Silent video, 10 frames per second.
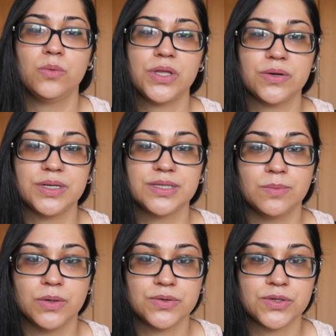whether
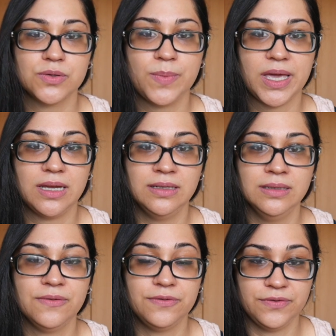it's emotional
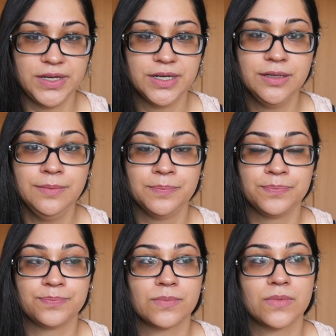pain, fear,